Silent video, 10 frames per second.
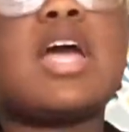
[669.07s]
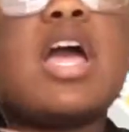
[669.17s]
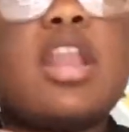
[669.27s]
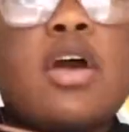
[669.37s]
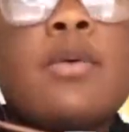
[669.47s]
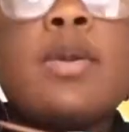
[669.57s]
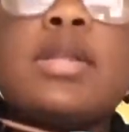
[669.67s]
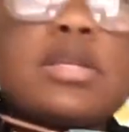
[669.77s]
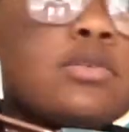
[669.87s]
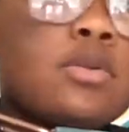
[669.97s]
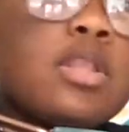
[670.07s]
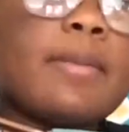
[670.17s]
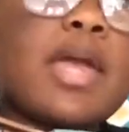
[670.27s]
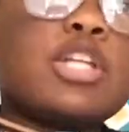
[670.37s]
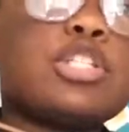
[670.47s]
I know it doesn't really
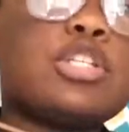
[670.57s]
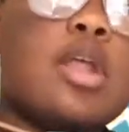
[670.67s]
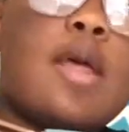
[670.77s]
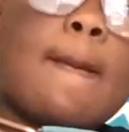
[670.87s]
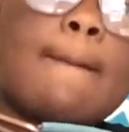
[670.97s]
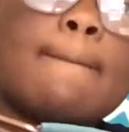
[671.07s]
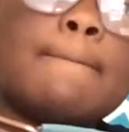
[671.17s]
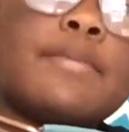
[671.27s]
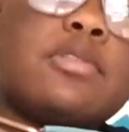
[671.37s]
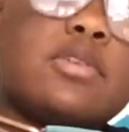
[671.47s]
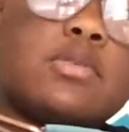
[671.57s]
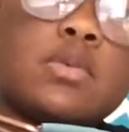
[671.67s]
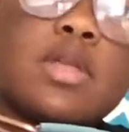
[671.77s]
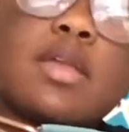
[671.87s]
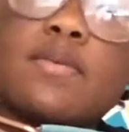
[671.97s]
match, but this
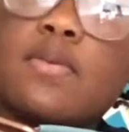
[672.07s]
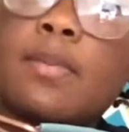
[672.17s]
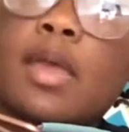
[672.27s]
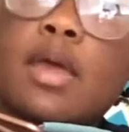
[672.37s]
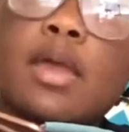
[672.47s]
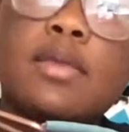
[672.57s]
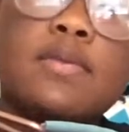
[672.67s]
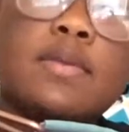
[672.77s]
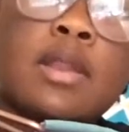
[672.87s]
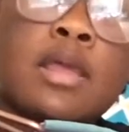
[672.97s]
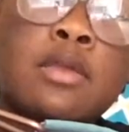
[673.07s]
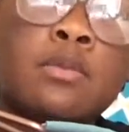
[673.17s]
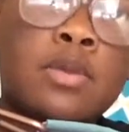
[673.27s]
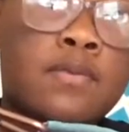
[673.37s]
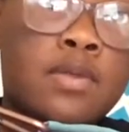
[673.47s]
will like fit my ice and I can
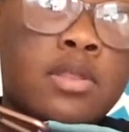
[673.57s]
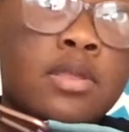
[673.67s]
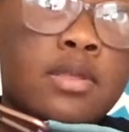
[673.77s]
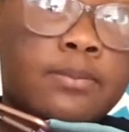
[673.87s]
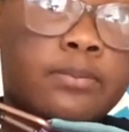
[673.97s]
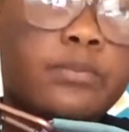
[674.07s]
refill it.